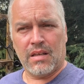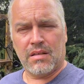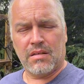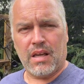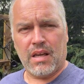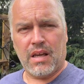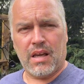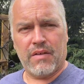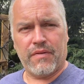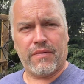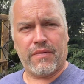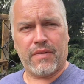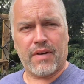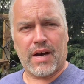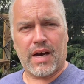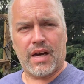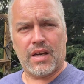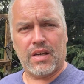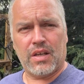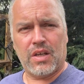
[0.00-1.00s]
If
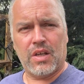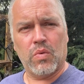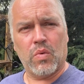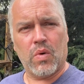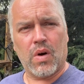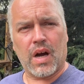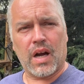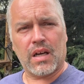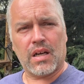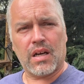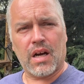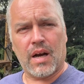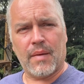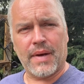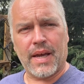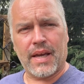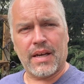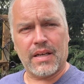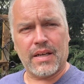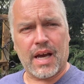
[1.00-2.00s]
you want,
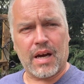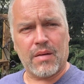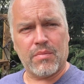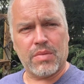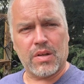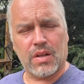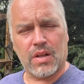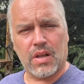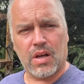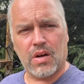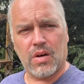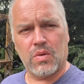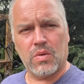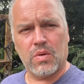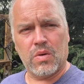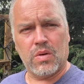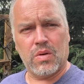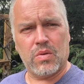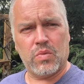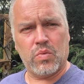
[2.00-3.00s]
comment down below
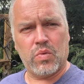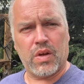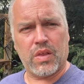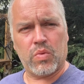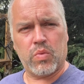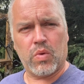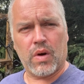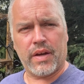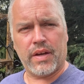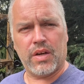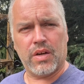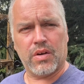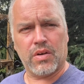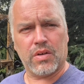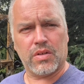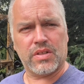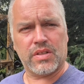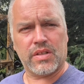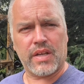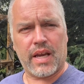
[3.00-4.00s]
with what your
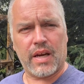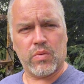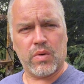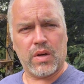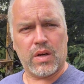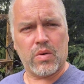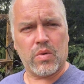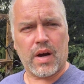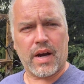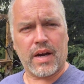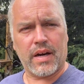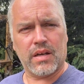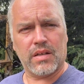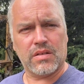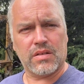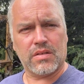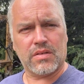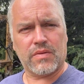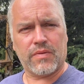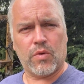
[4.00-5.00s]
state
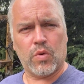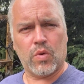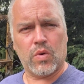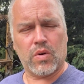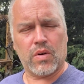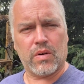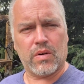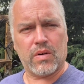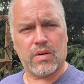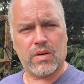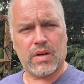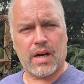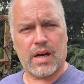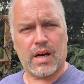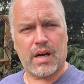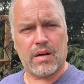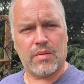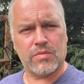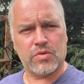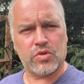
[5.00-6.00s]
requires for
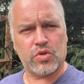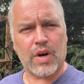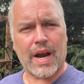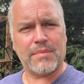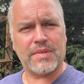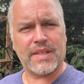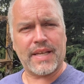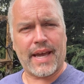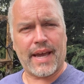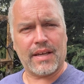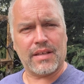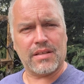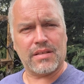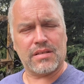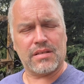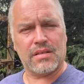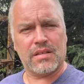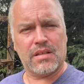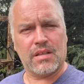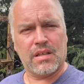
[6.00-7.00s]
trap
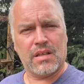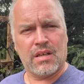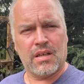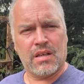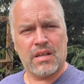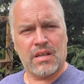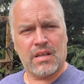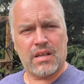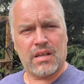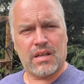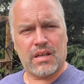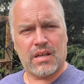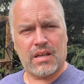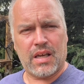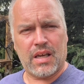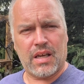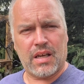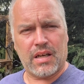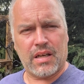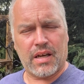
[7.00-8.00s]
tags
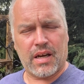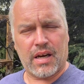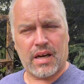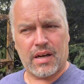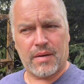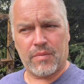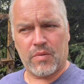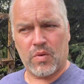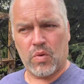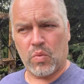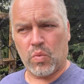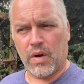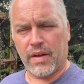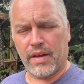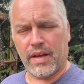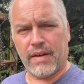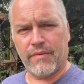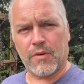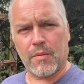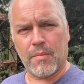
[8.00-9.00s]
and what
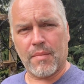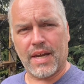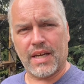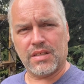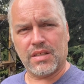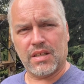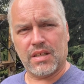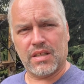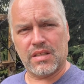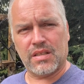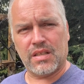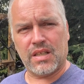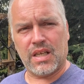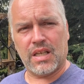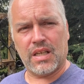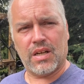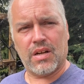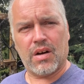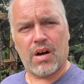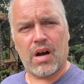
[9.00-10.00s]
information is
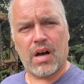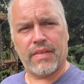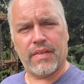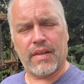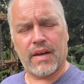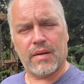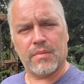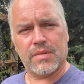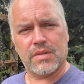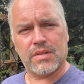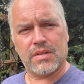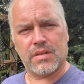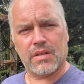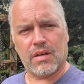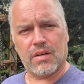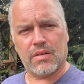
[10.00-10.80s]
needed on them. So,